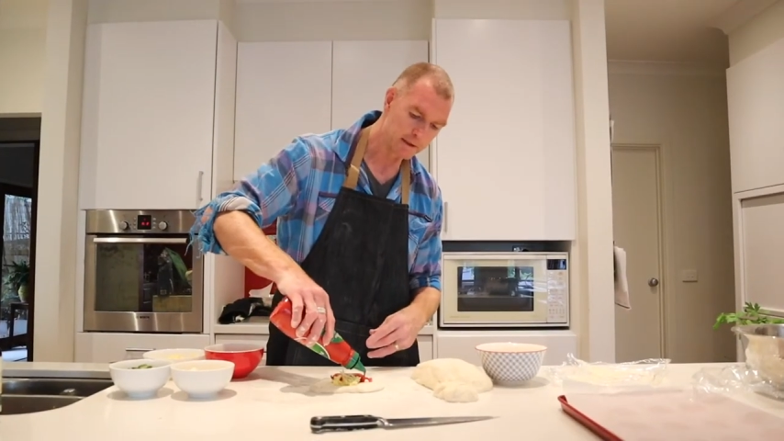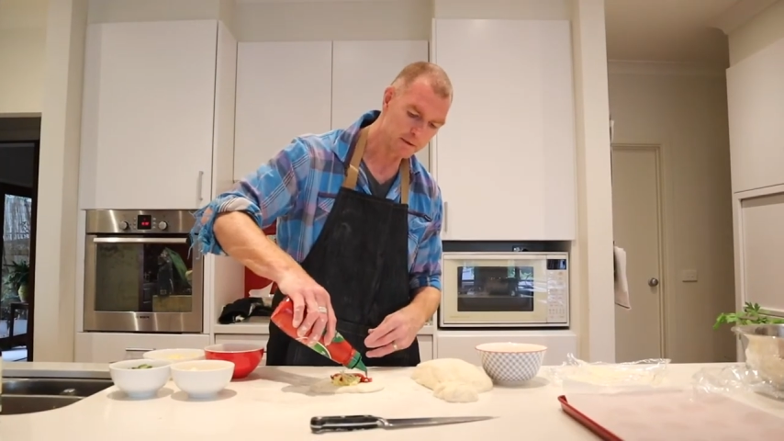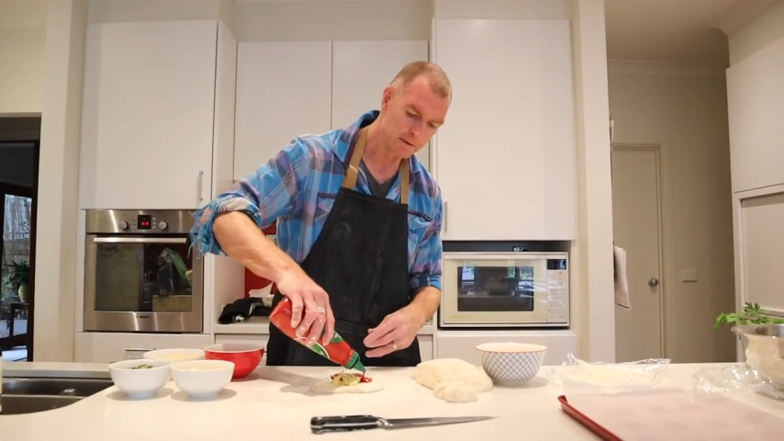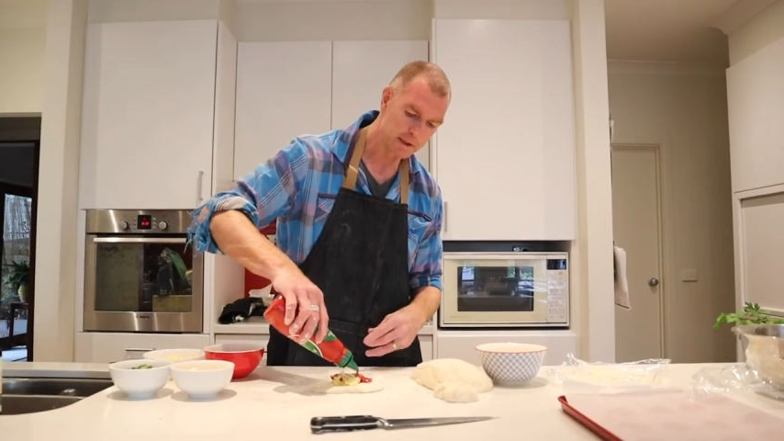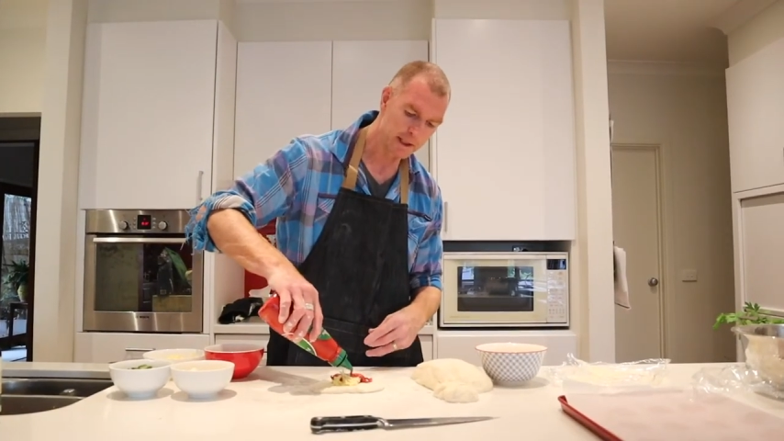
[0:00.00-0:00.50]

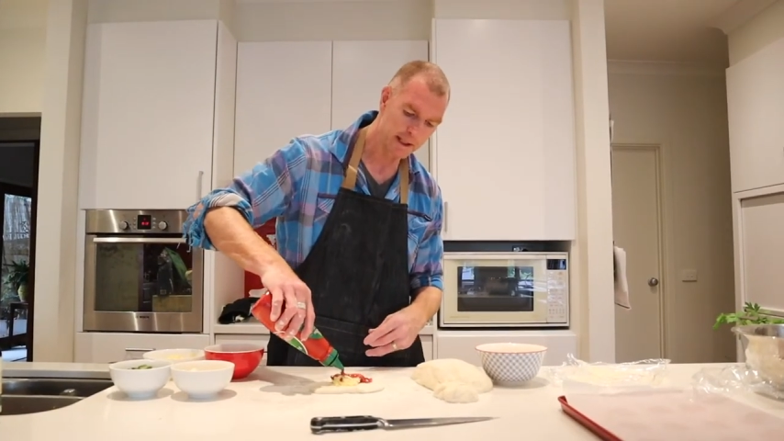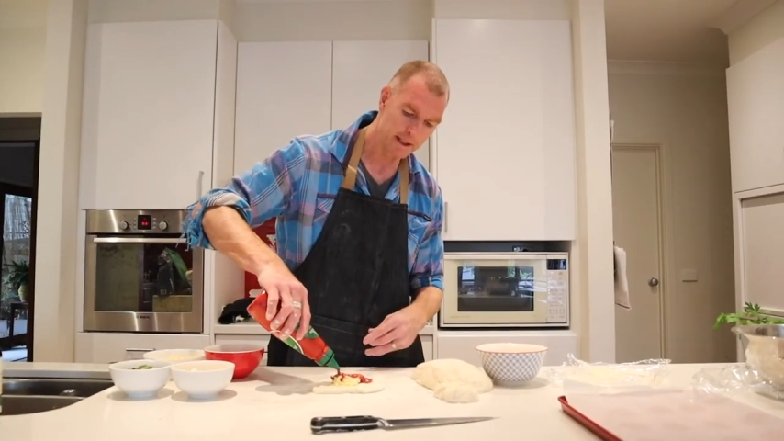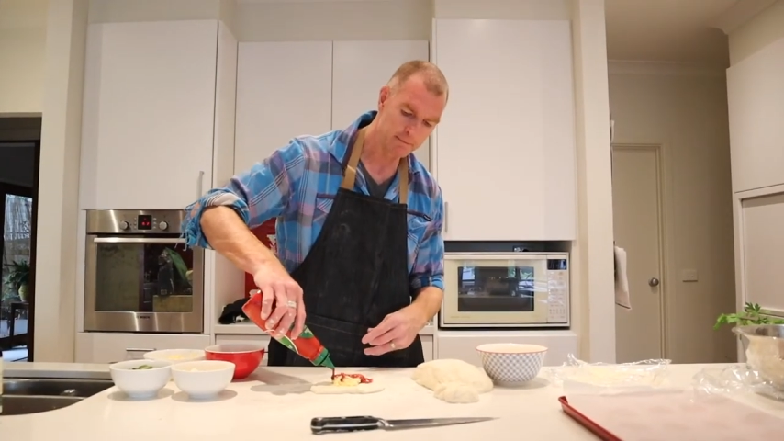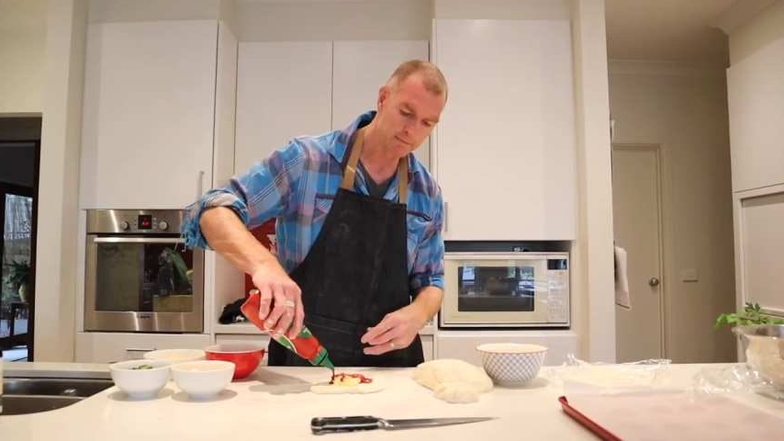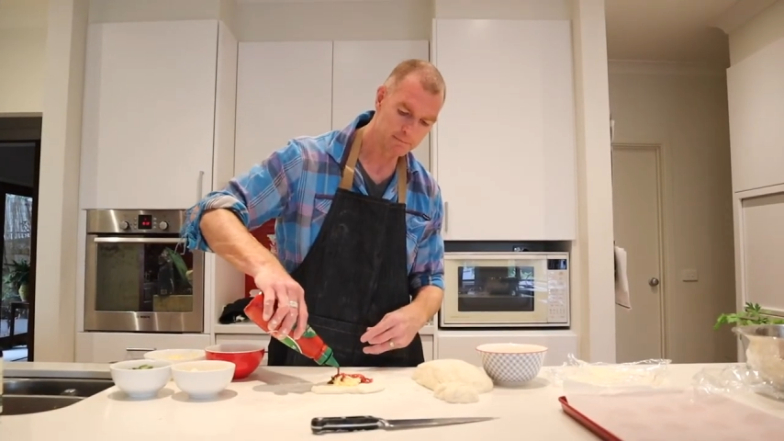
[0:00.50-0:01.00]
sauce
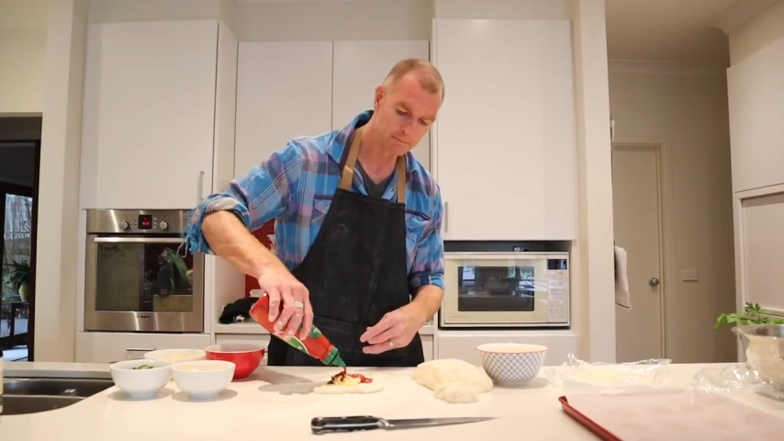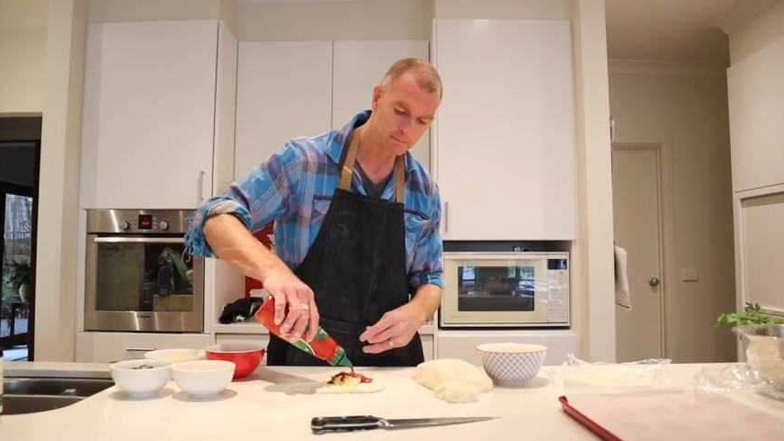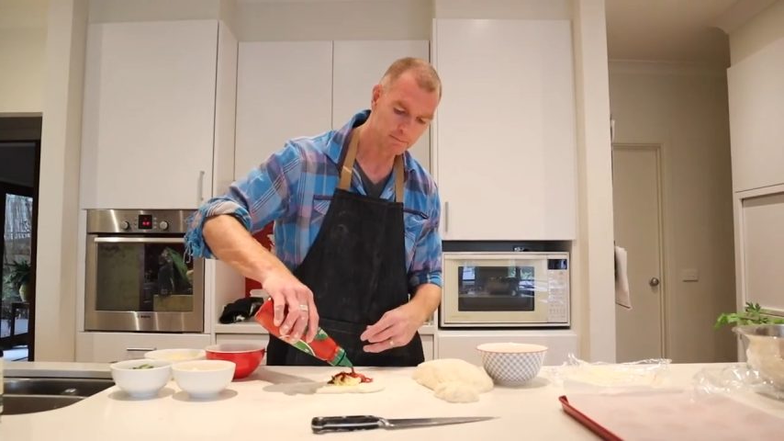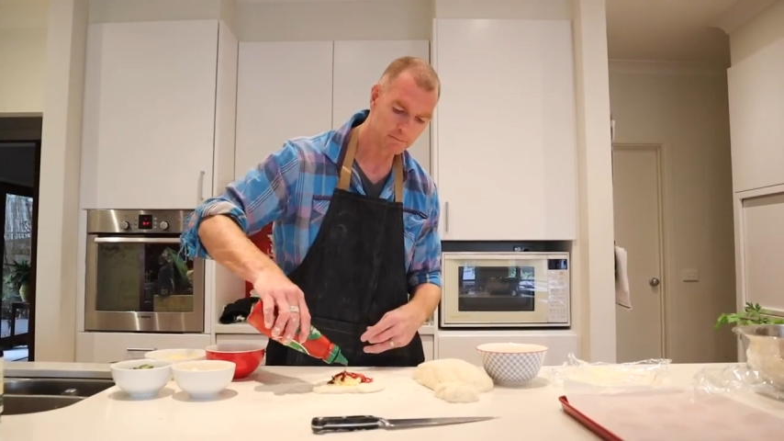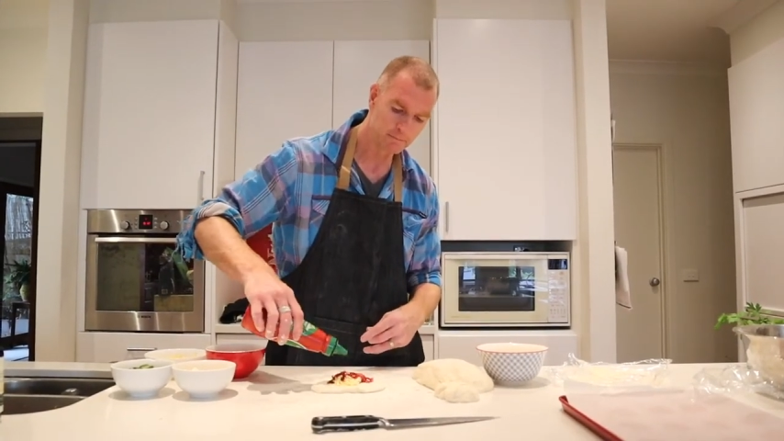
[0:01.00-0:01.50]
there.
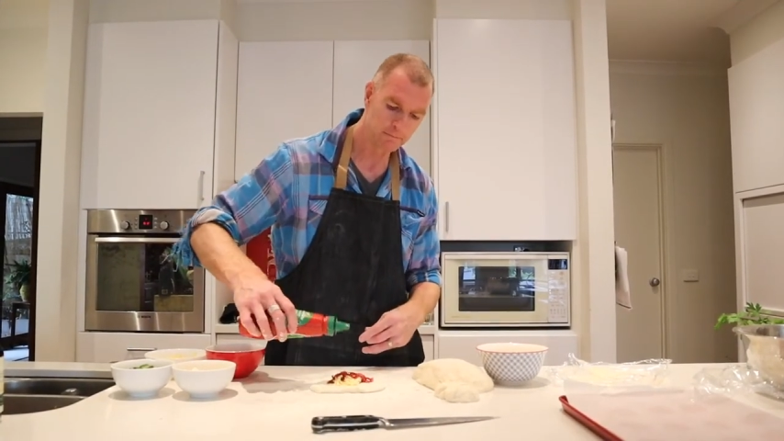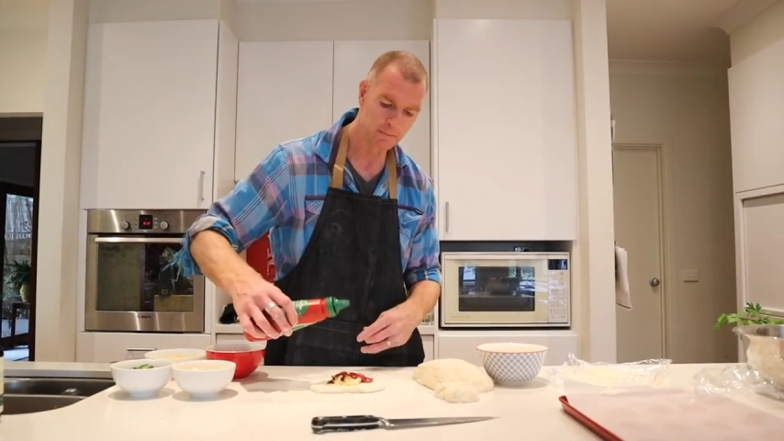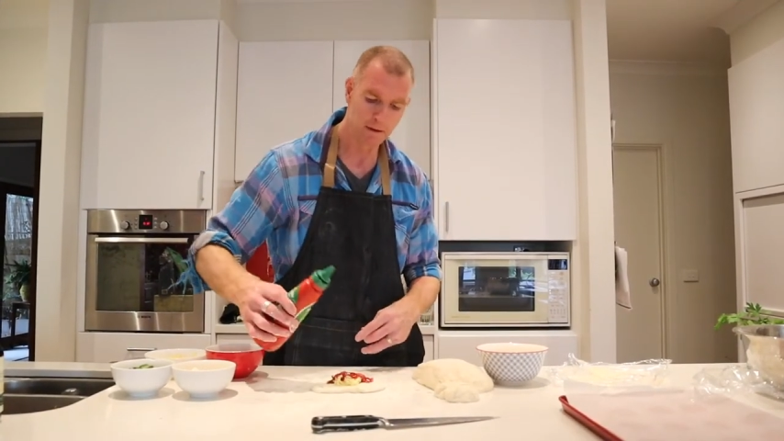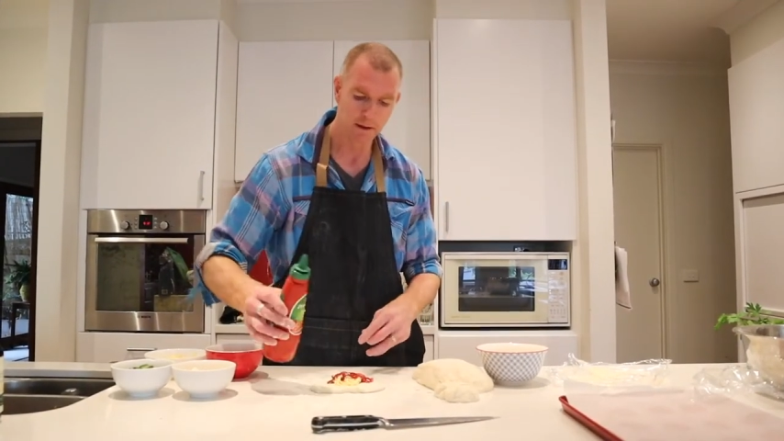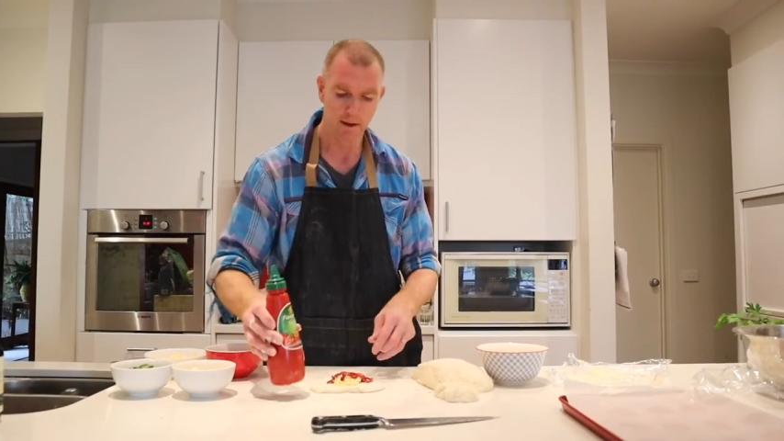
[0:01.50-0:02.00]

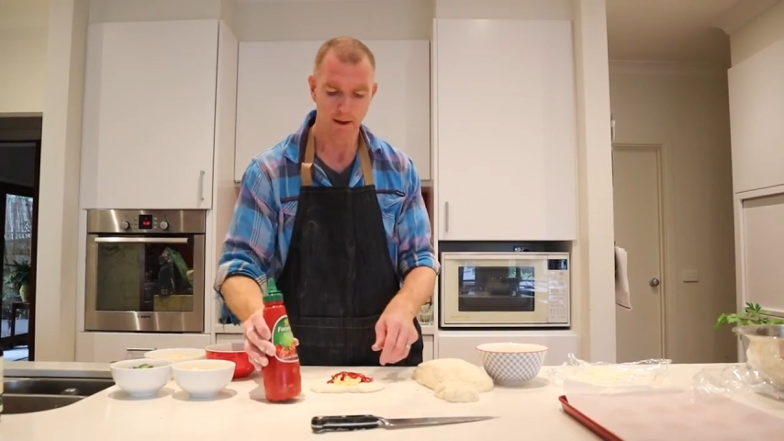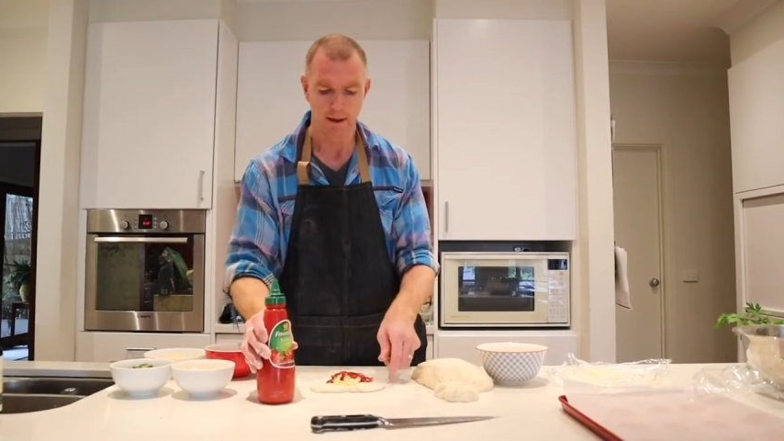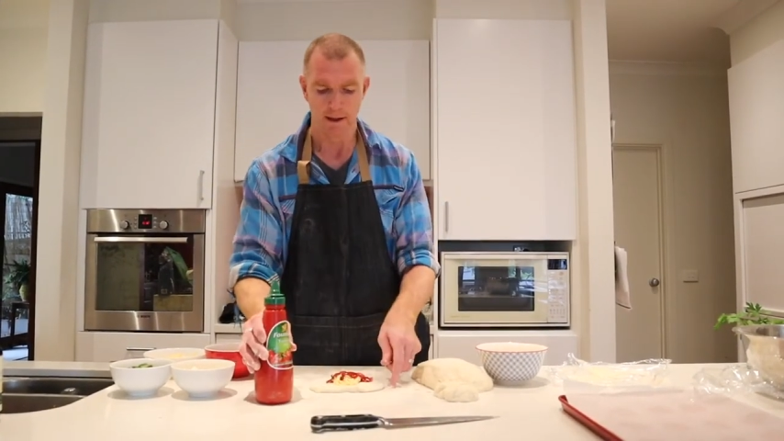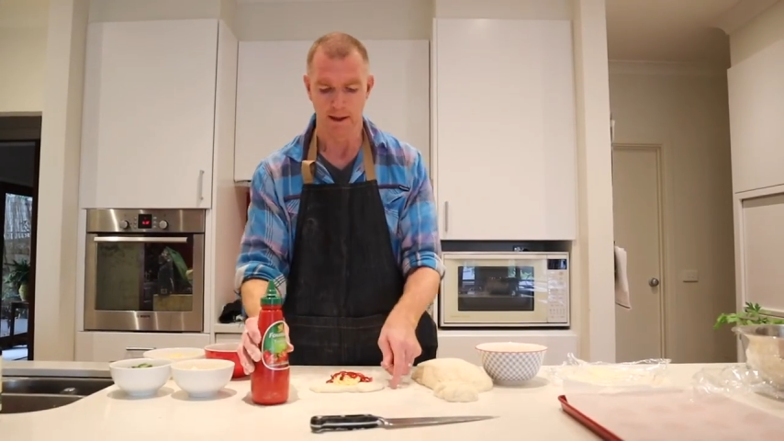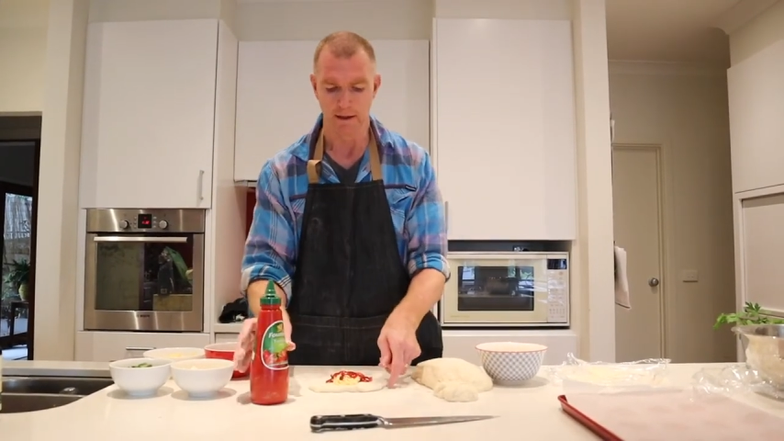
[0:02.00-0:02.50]

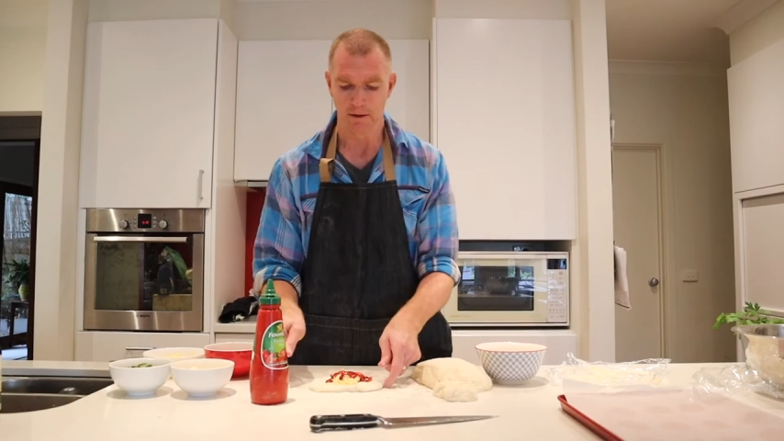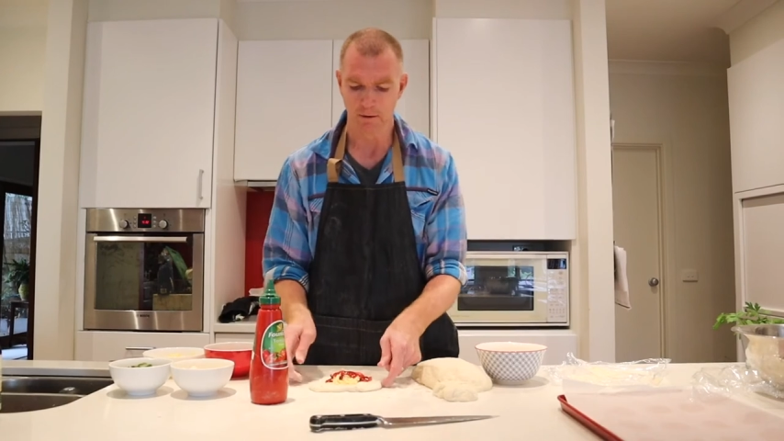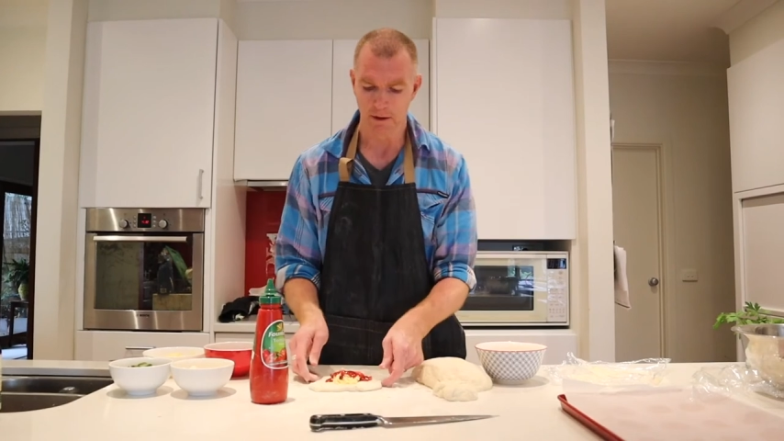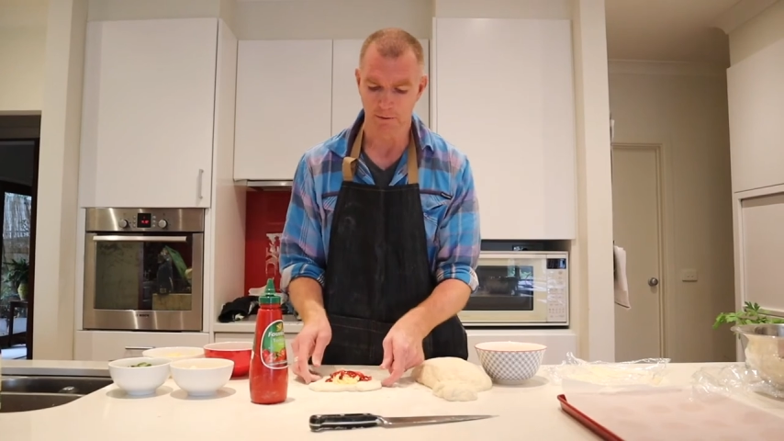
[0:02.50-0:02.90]
And then all I